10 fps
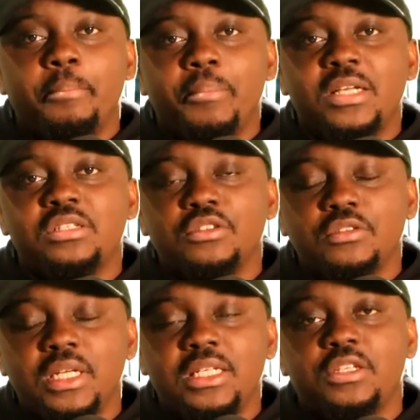makes it
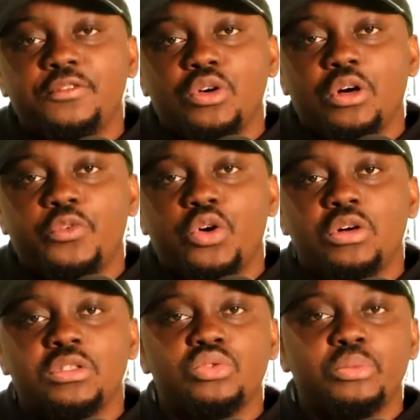really difficult
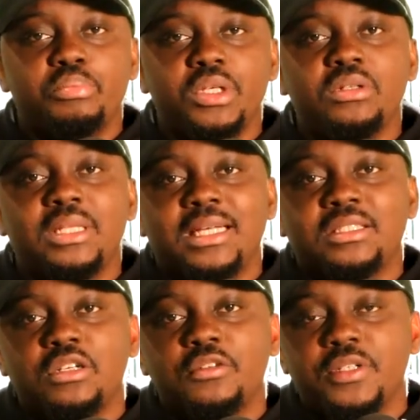for us to build our
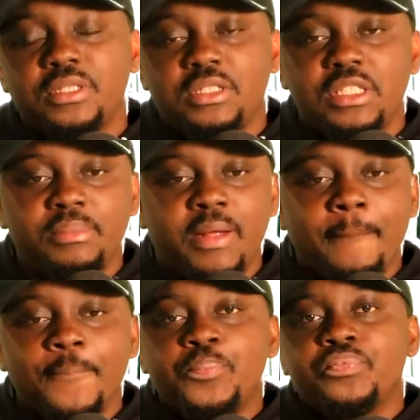self-esteem,
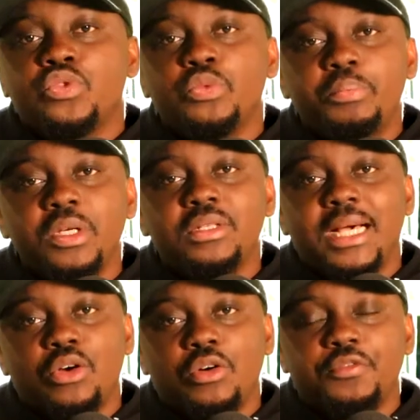to build
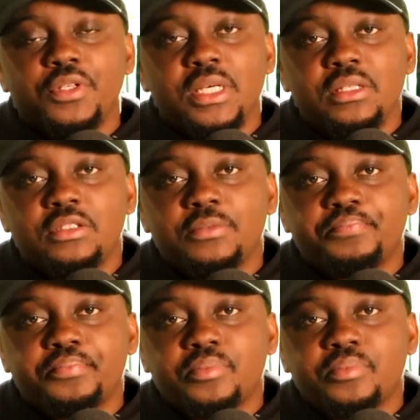our confidence.